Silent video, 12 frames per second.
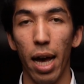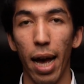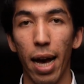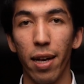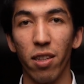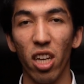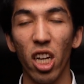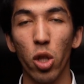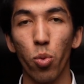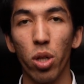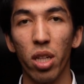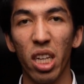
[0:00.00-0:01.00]
as it
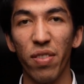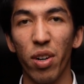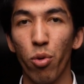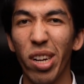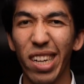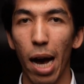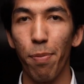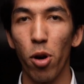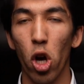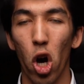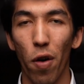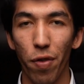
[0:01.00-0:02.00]
will give a recap
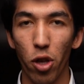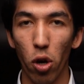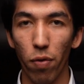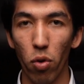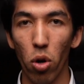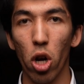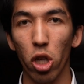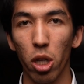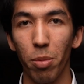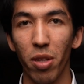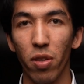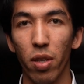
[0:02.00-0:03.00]
of the overall
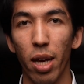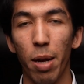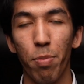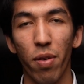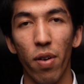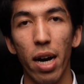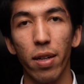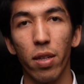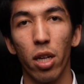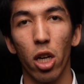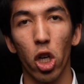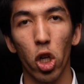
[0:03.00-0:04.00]
arguments and provide
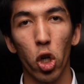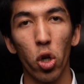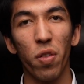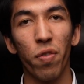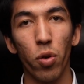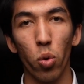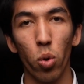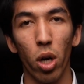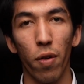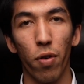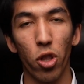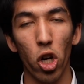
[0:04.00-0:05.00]
good view
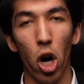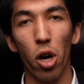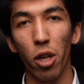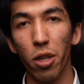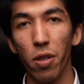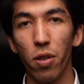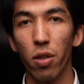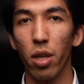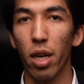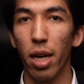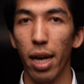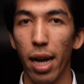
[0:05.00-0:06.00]
for the audience
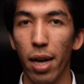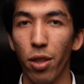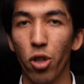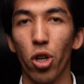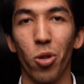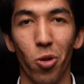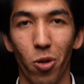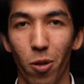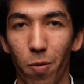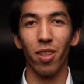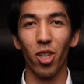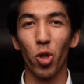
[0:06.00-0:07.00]
and the
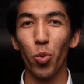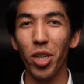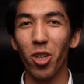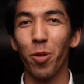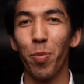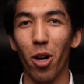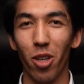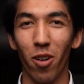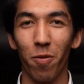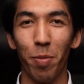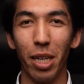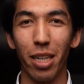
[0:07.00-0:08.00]
judges. The sweetest part
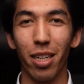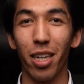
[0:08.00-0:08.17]
of being